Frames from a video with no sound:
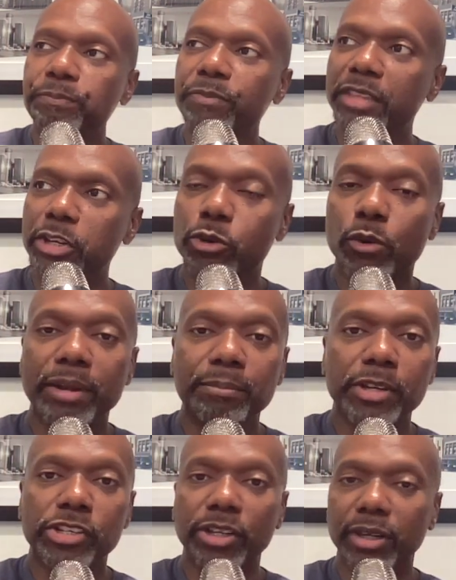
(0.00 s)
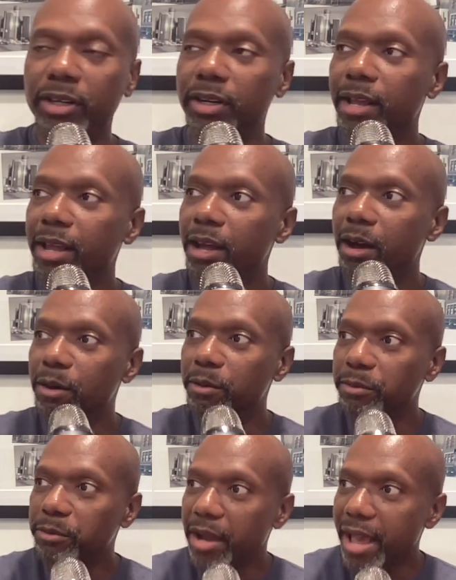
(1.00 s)
Detroit, Michigan. On
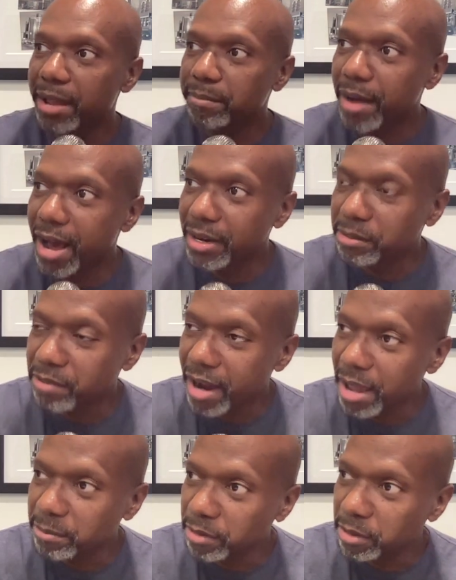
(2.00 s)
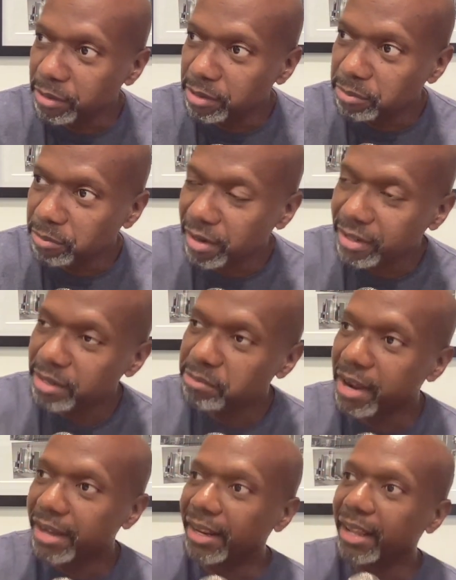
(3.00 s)
8 Mile and Ryan Road, he was working at
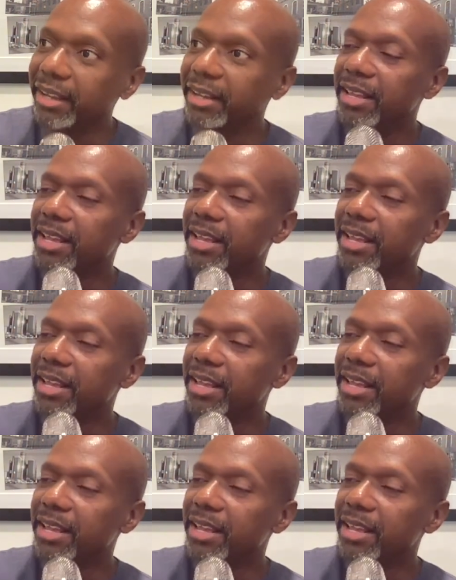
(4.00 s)
Rite Aid,